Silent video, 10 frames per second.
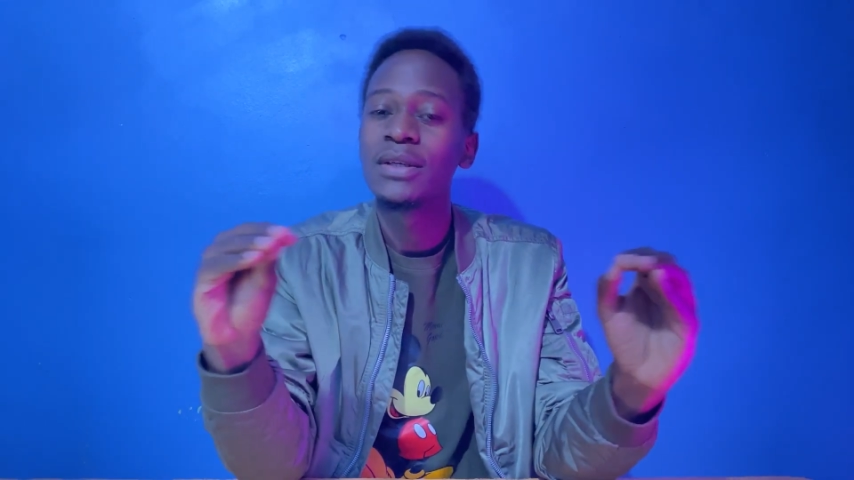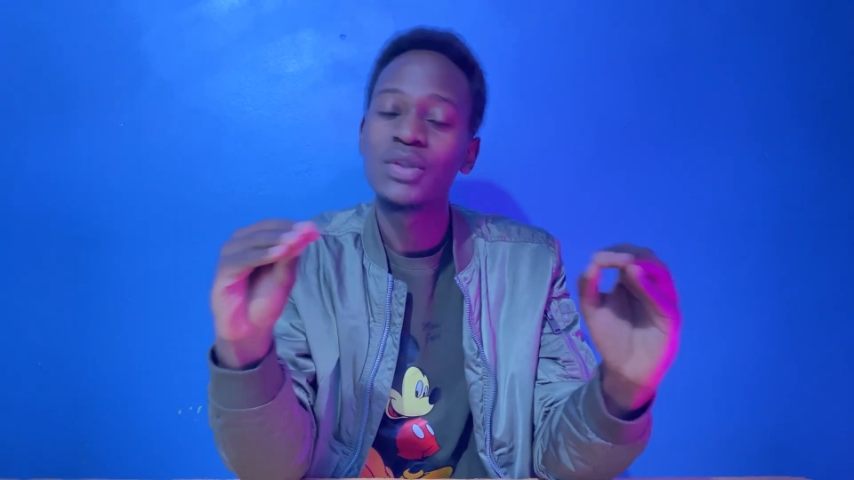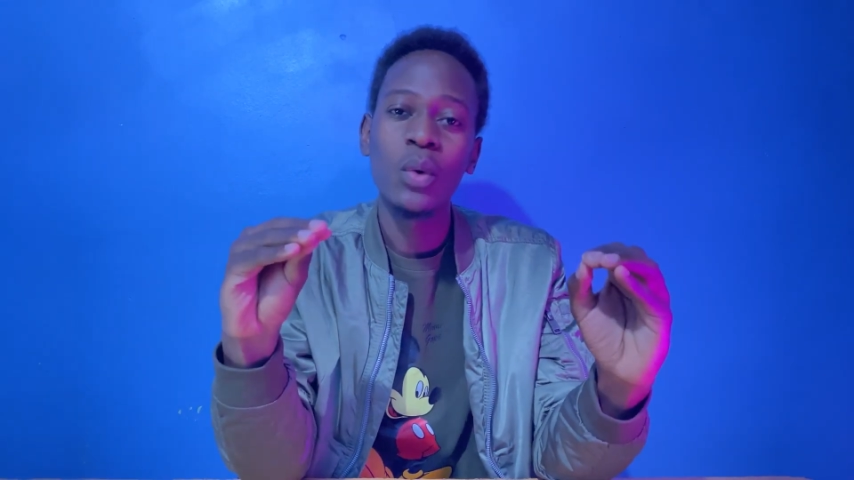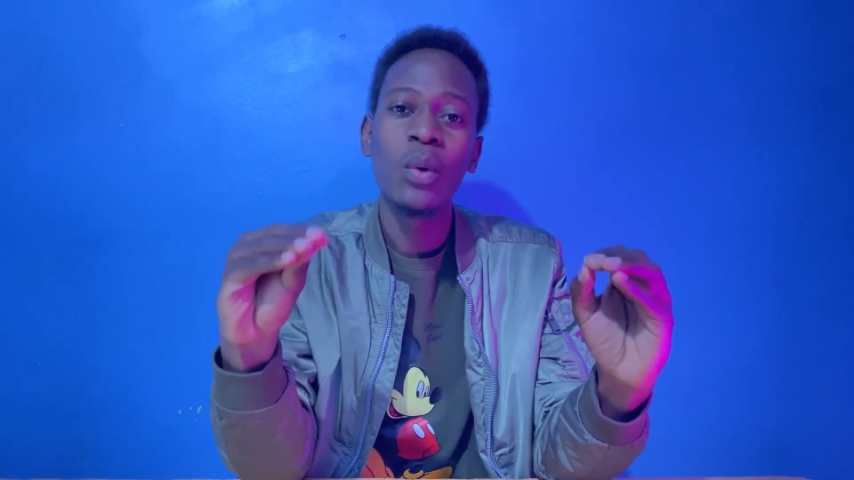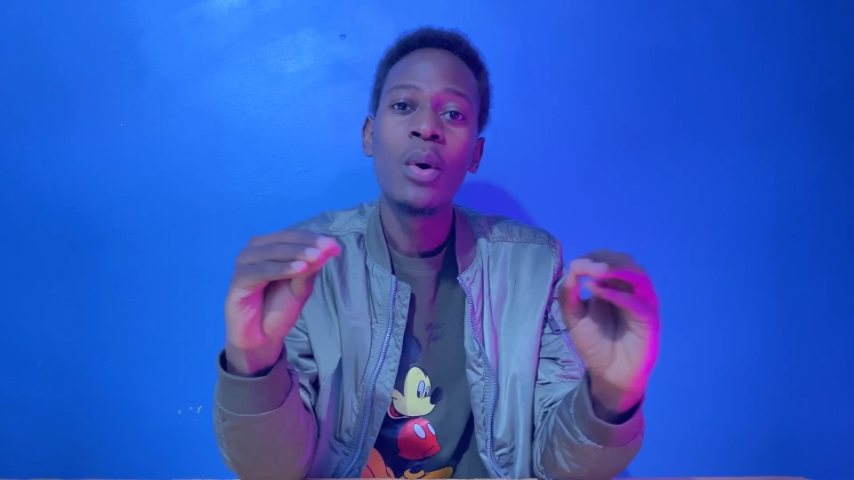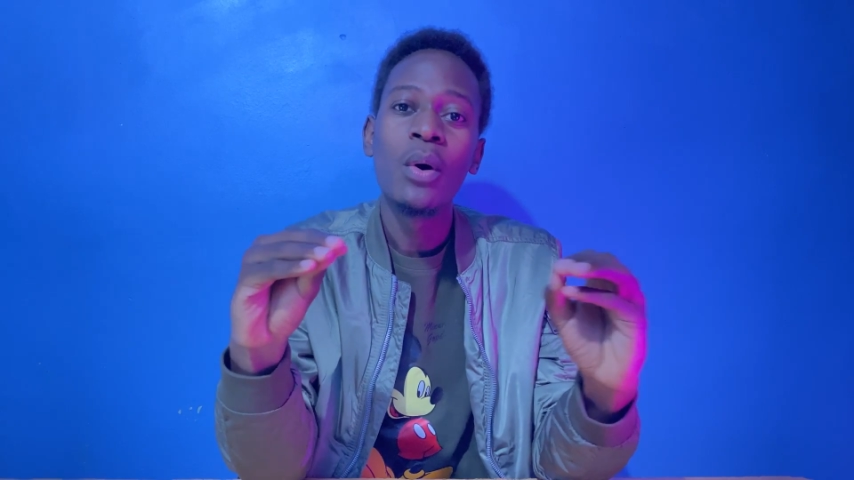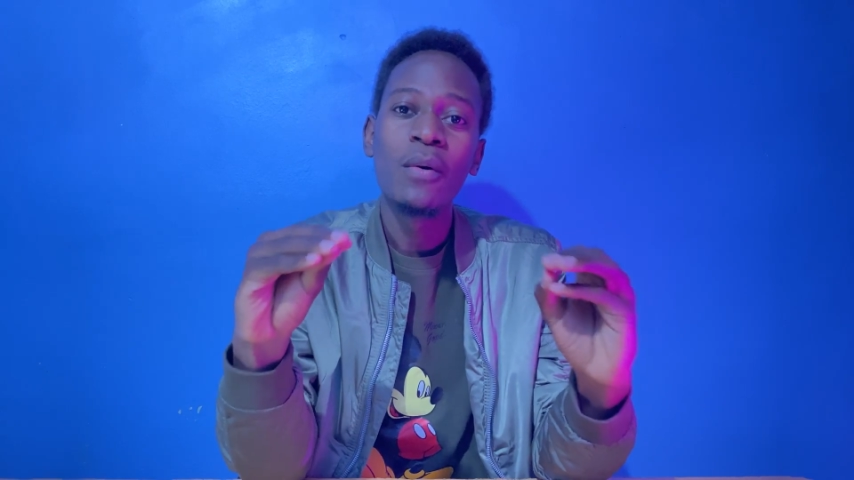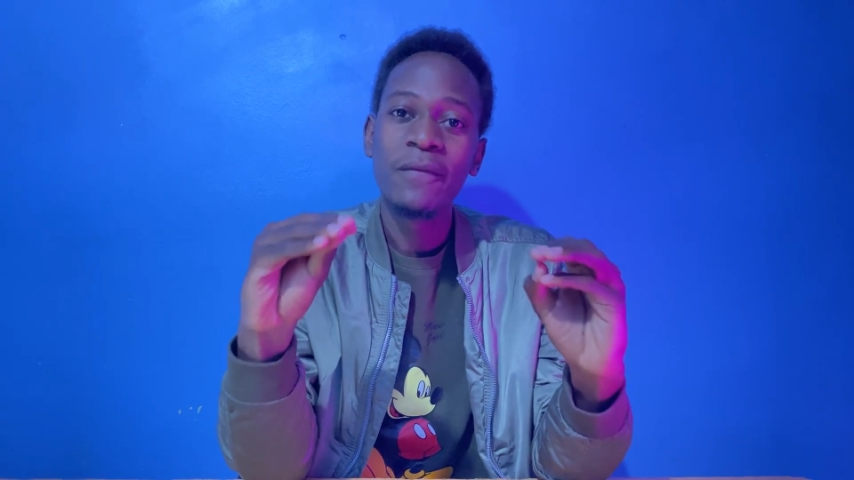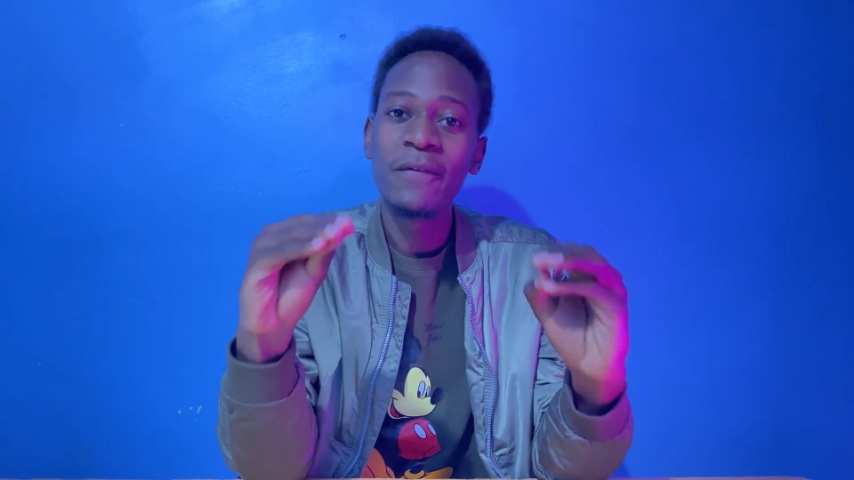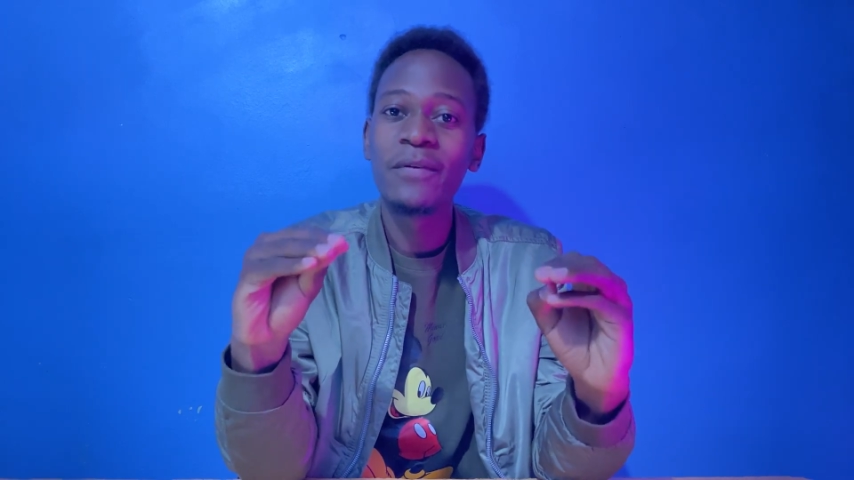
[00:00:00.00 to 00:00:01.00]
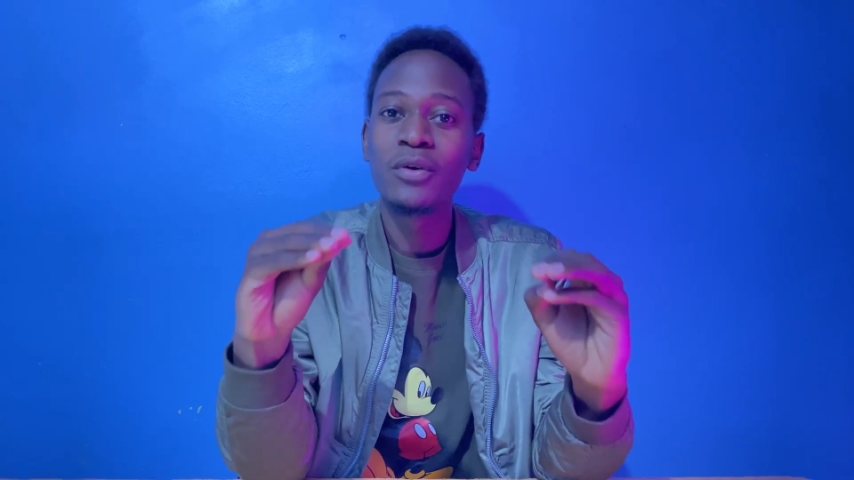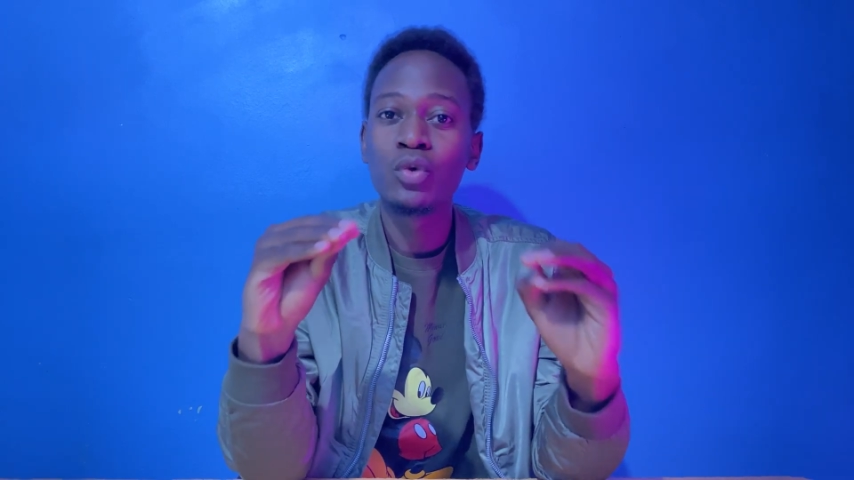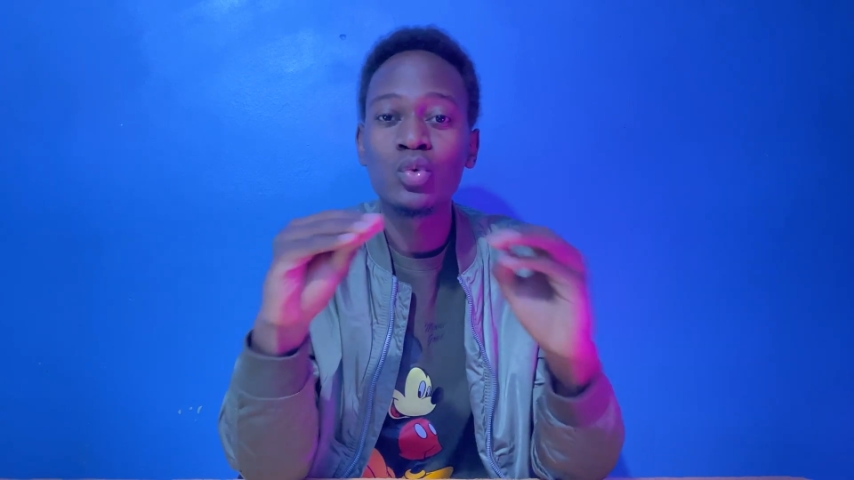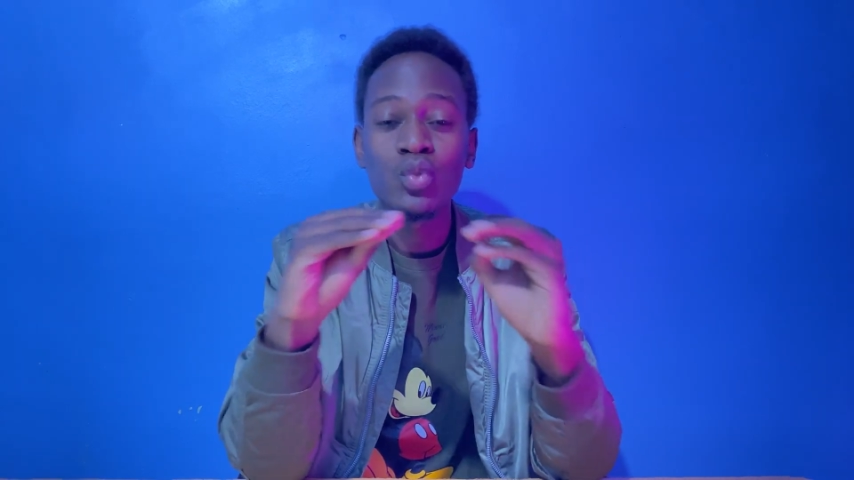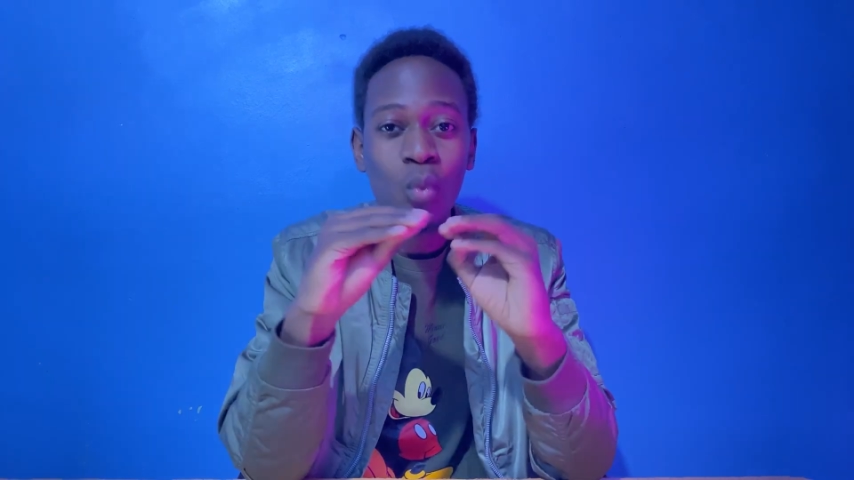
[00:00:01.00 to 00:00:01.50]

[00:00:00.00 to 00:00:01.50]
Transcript: so feel free to